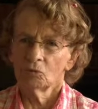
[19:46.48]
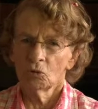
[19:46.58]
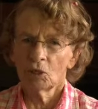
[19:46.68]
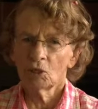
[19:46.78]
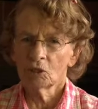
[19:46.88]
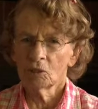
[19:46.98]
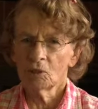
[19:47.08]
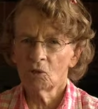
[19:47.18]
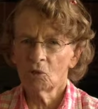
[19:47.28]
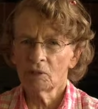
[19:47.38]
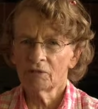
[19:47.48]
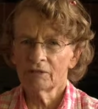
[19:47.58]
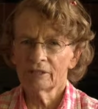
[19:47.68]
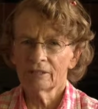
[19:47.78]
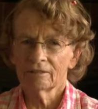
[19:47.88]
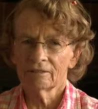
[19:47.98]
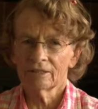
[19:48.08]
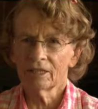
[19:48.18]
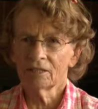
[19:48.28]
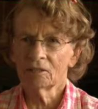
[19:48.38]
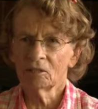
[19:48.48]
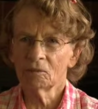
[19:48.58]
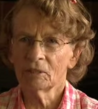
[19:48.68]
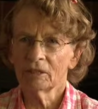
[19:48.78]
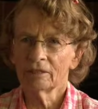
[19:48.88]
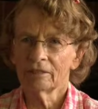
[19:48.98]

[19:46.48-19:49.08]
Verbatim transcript: You're welcome. I hope I've said a little bit.